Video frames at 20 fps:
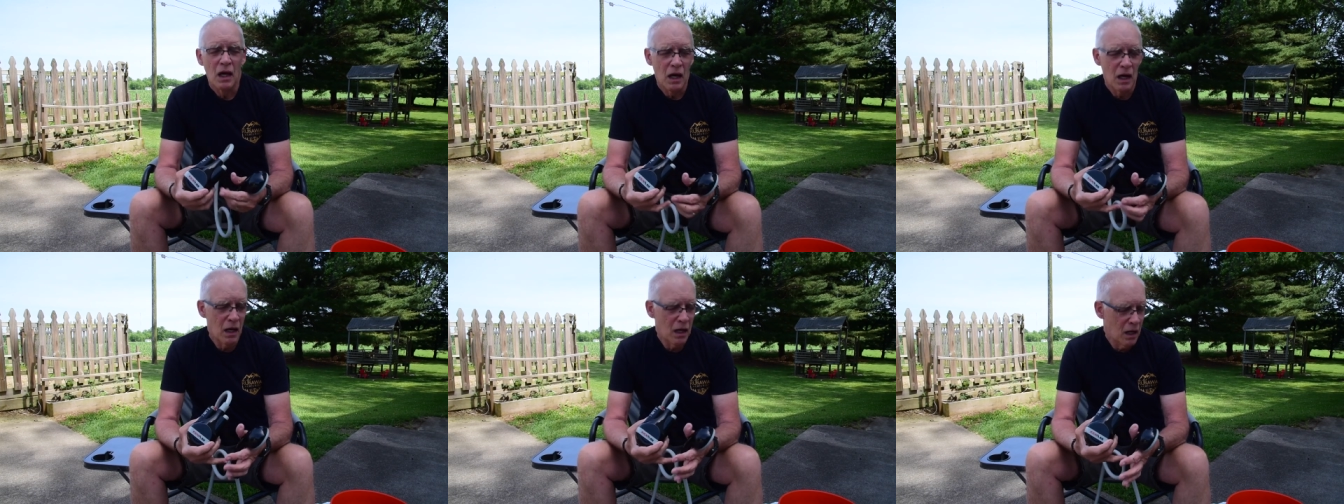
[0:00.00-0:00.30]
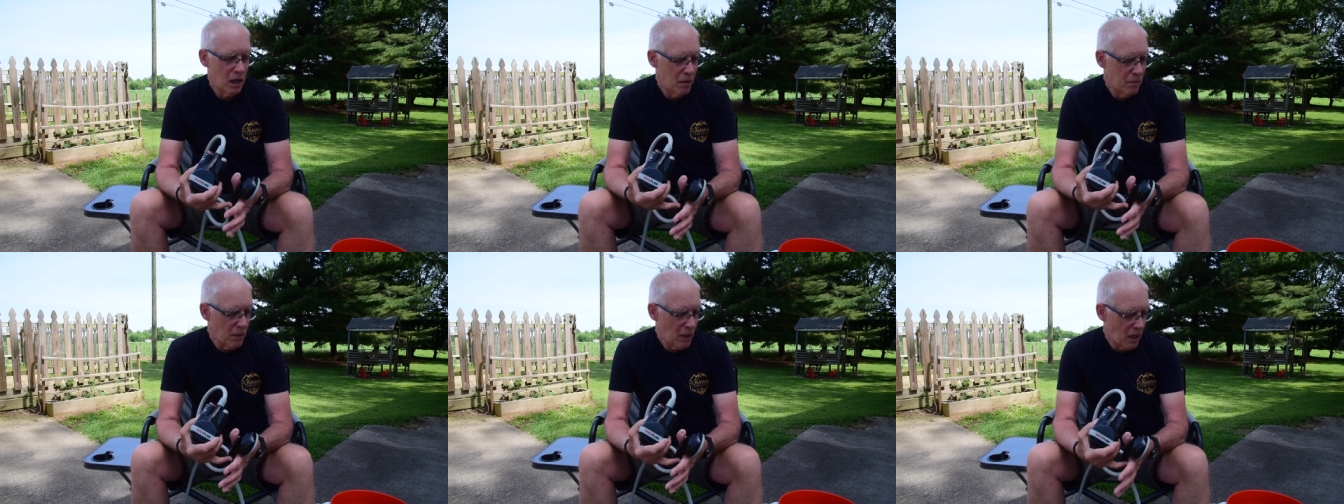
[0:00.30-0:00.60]

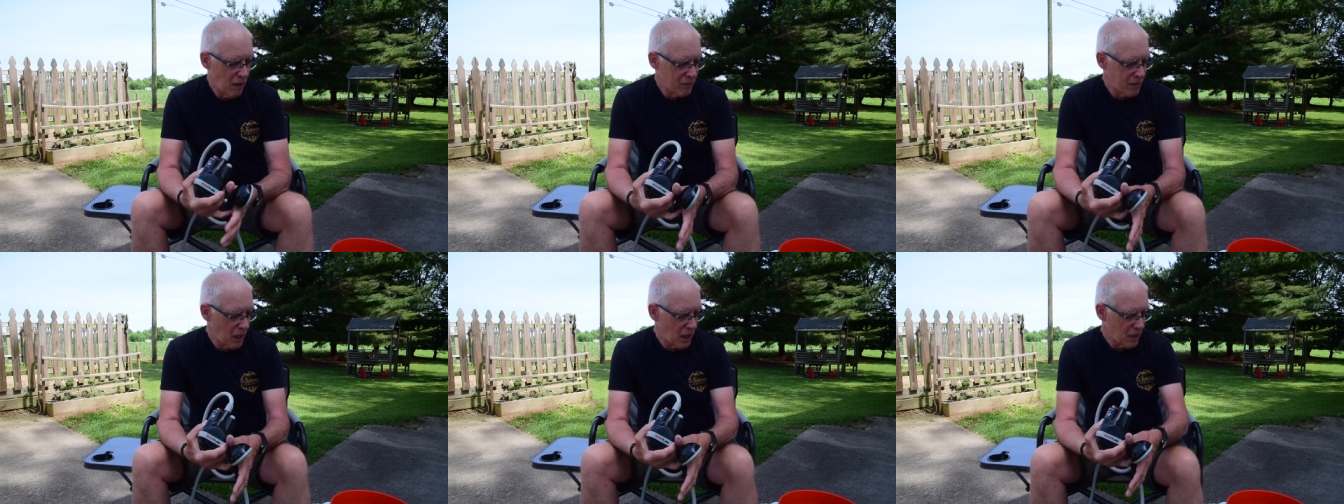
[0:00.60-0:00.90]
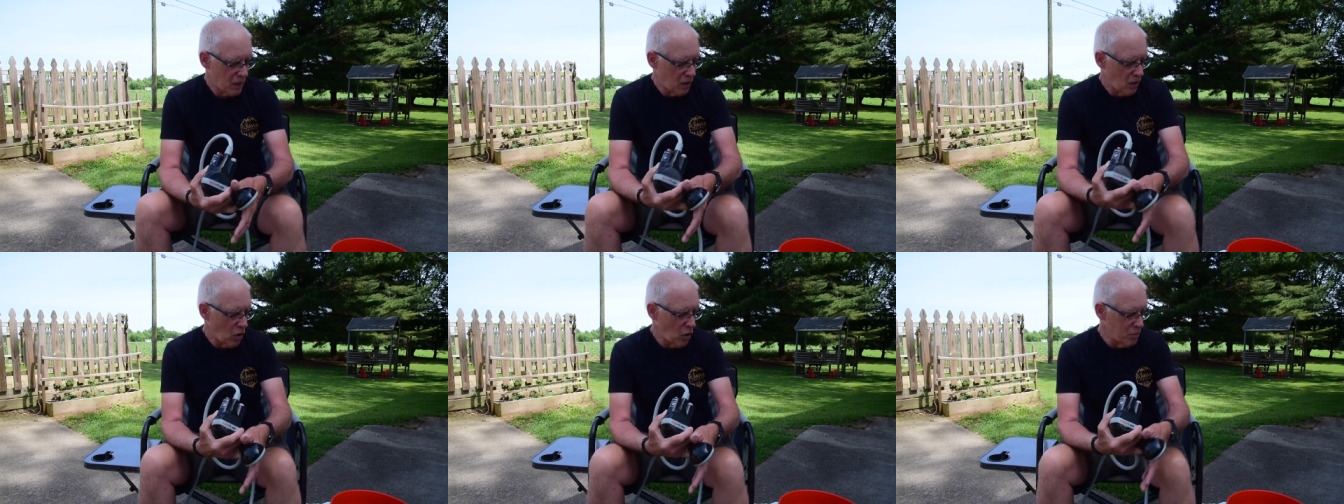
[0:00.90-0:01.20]
Um, I've got
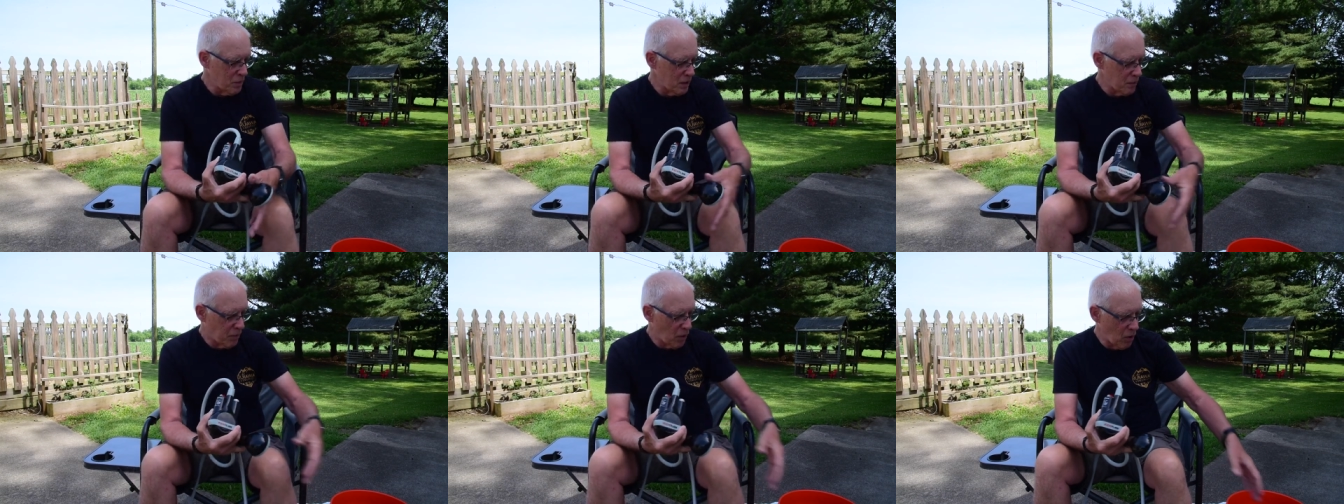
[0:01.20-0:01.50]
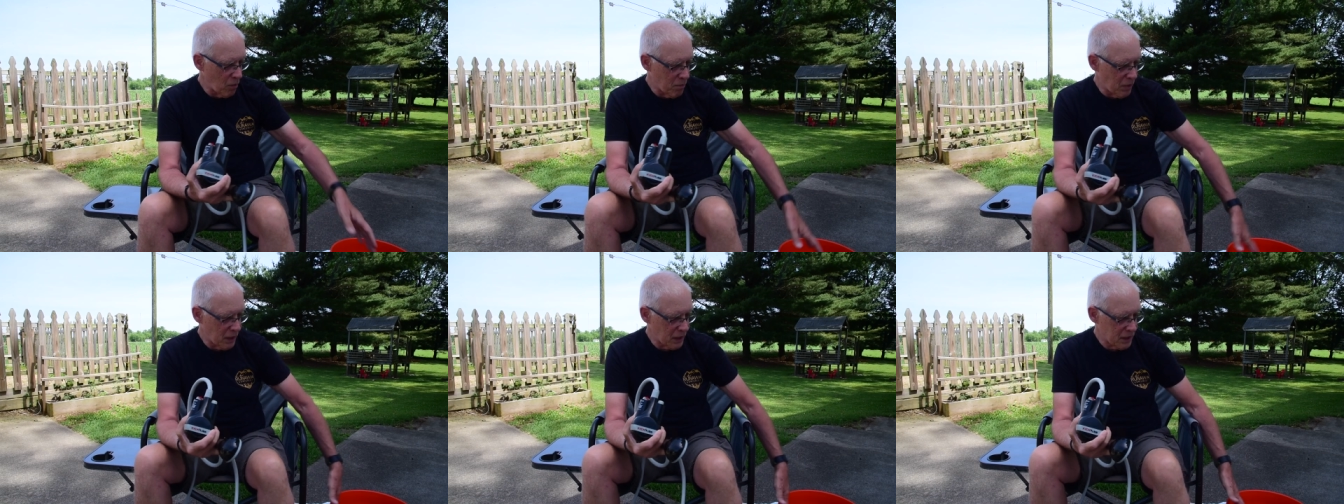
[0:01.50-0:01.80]
a Home Depot
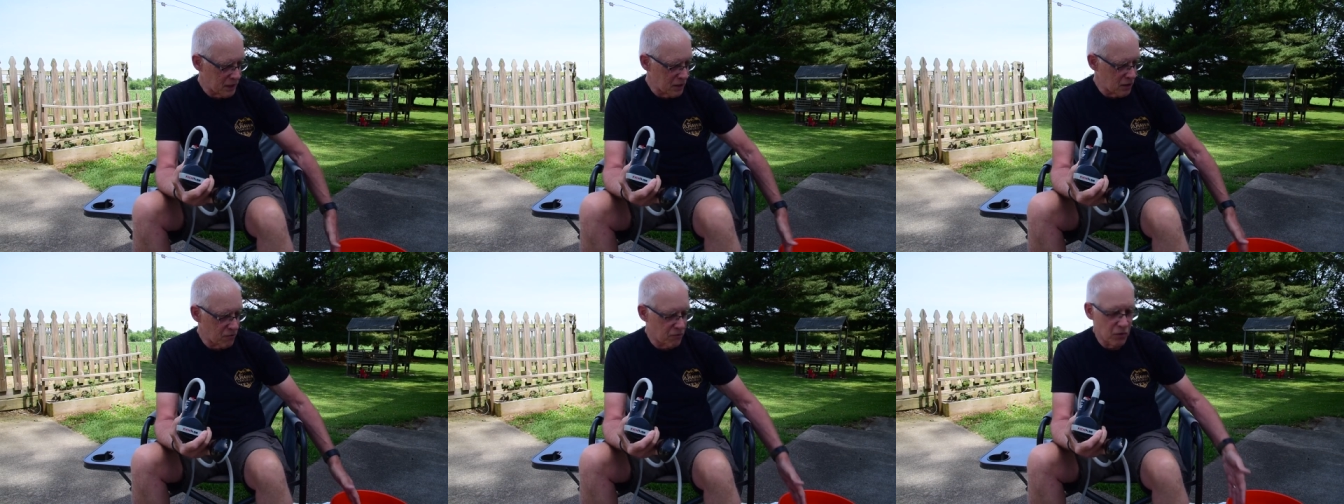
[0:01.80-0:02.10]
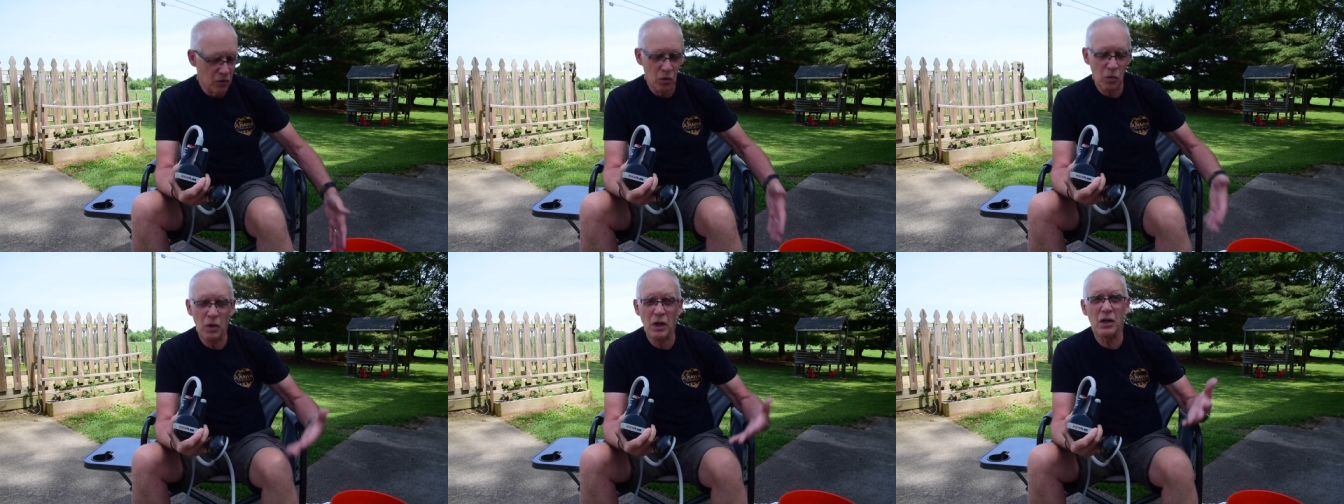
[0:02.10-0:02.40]
bucket here
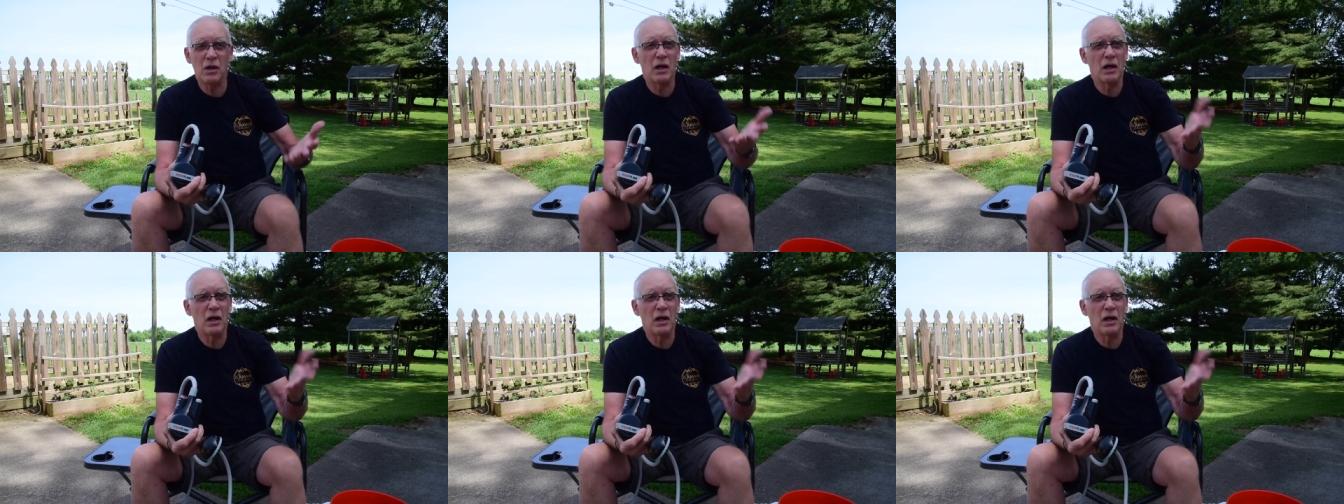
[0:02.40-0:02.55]
full of water.